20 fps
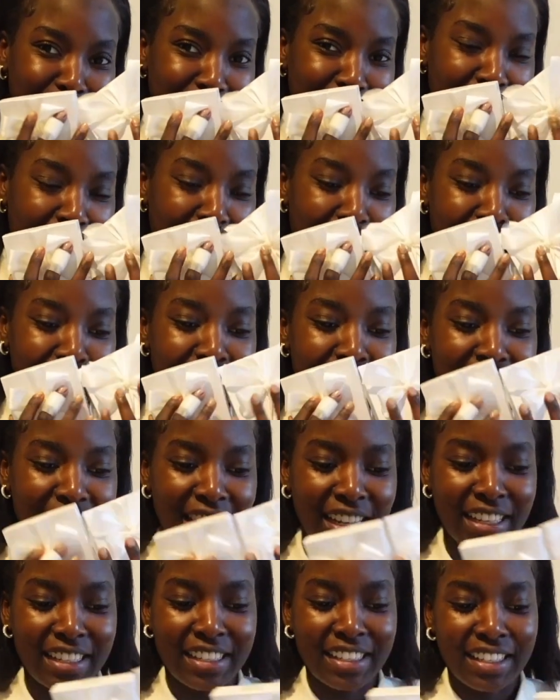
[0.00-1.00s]
I have
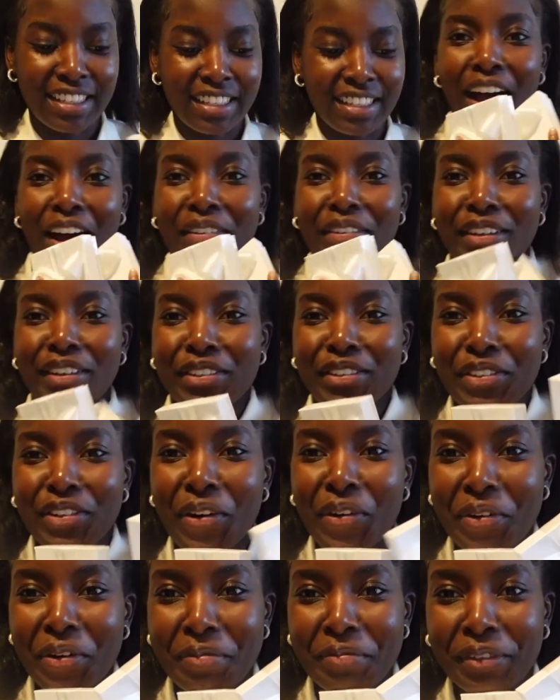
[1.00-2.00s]
six. How
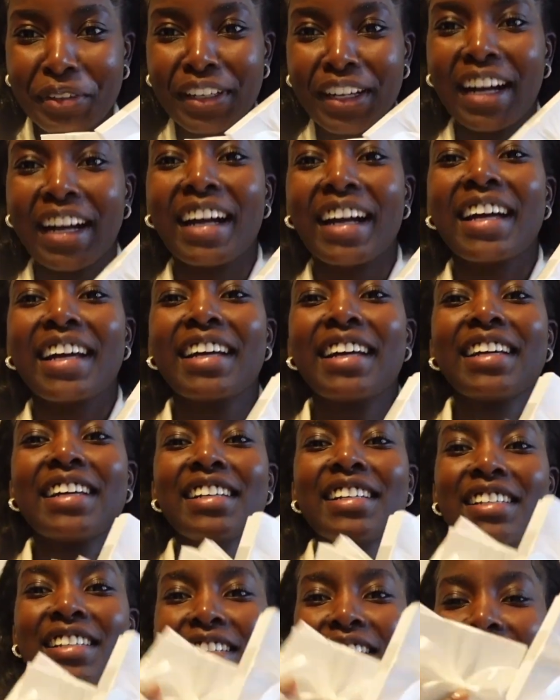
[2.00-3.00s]
adorable,
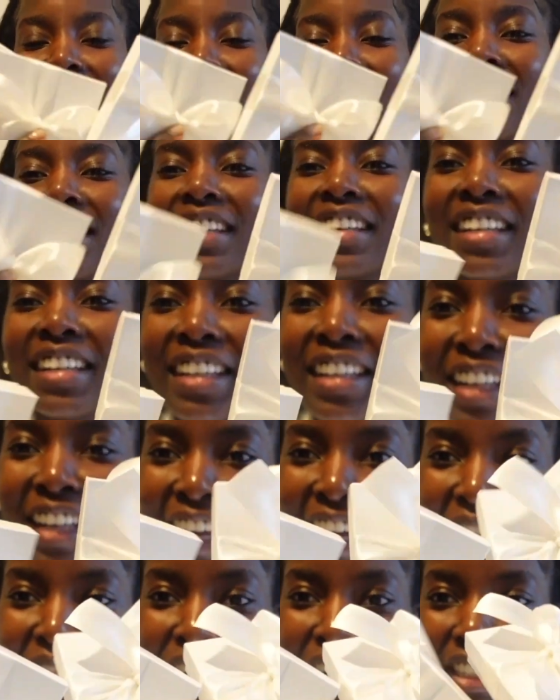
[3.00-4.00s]
guys.
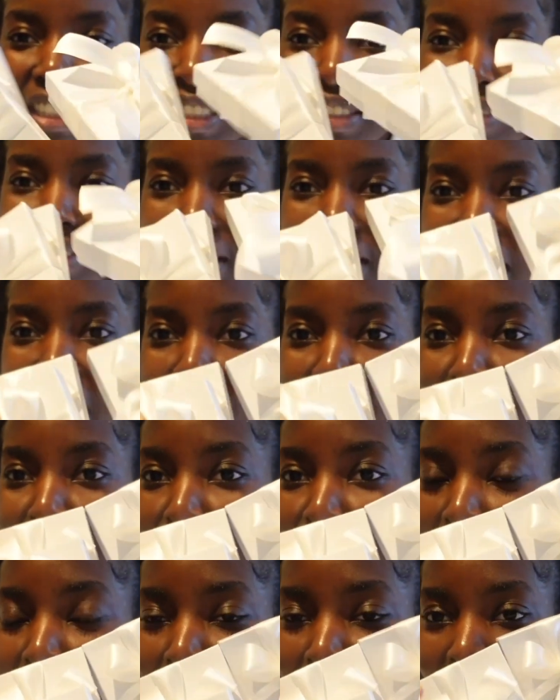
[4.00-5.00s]
I'm actually really happy
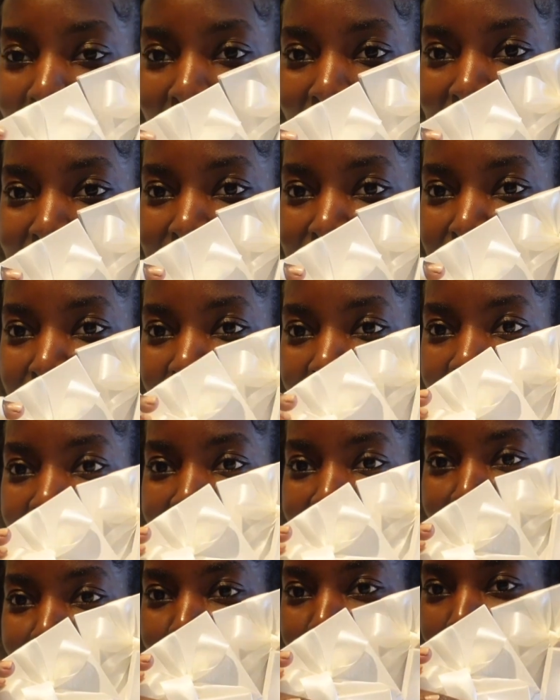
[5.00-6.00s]
with my handiwork.